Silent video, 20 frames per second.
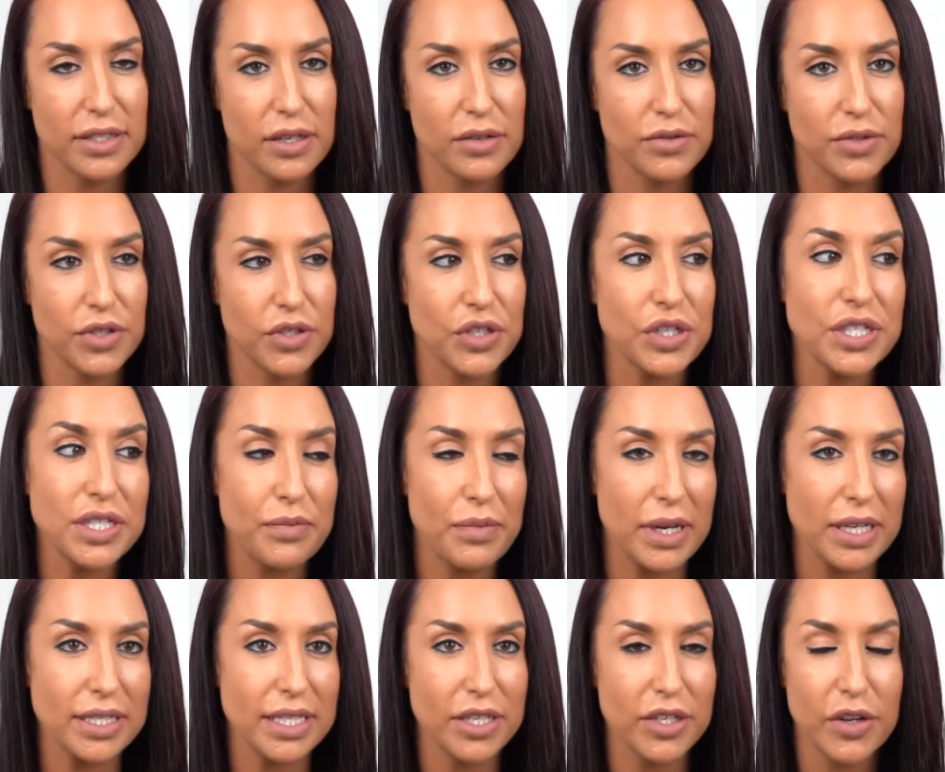So surgery is a
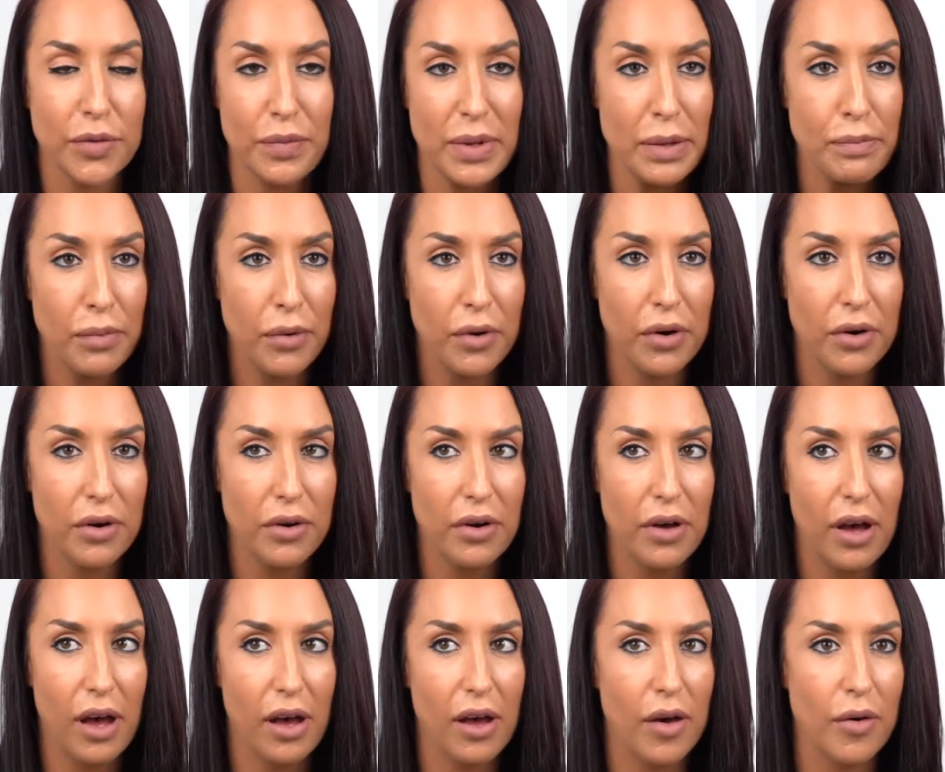big deal to
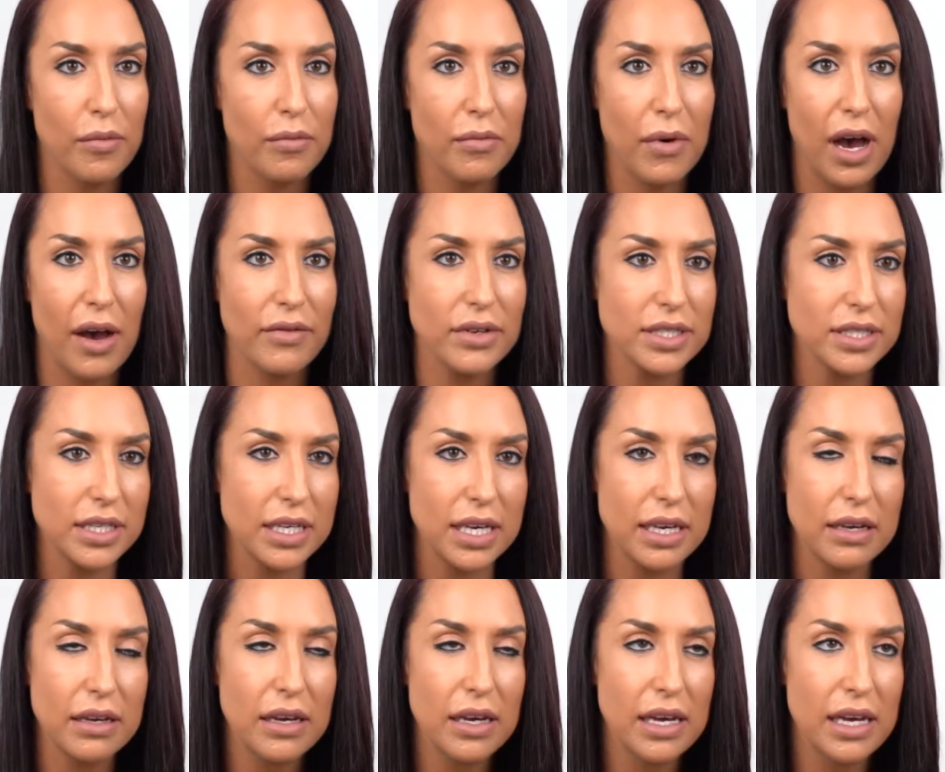people. Um,
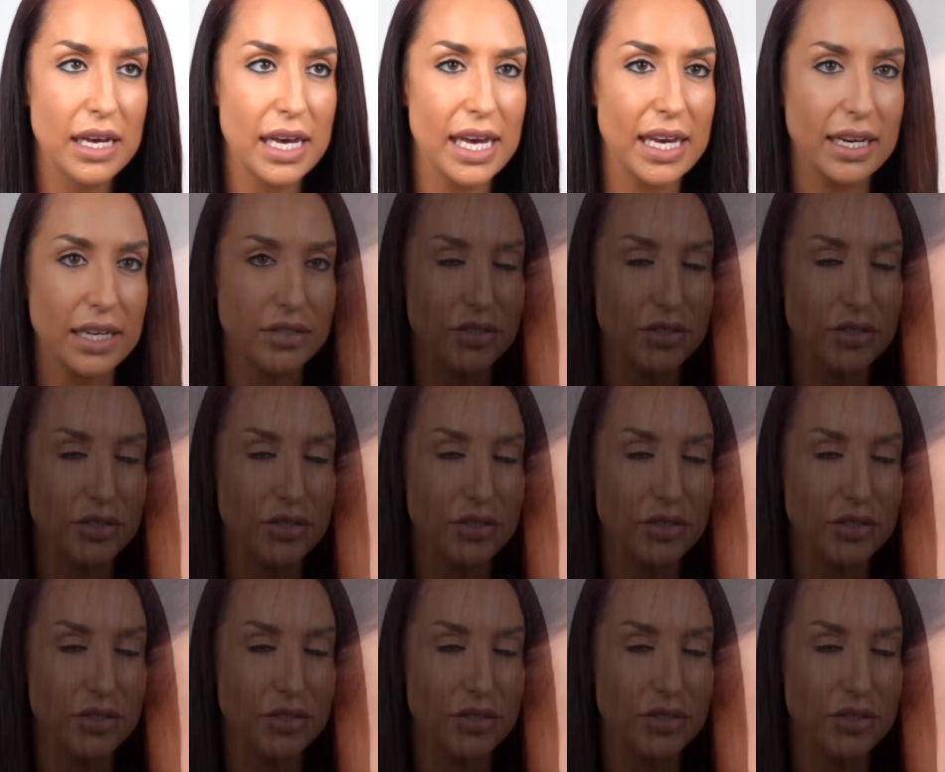obviously, it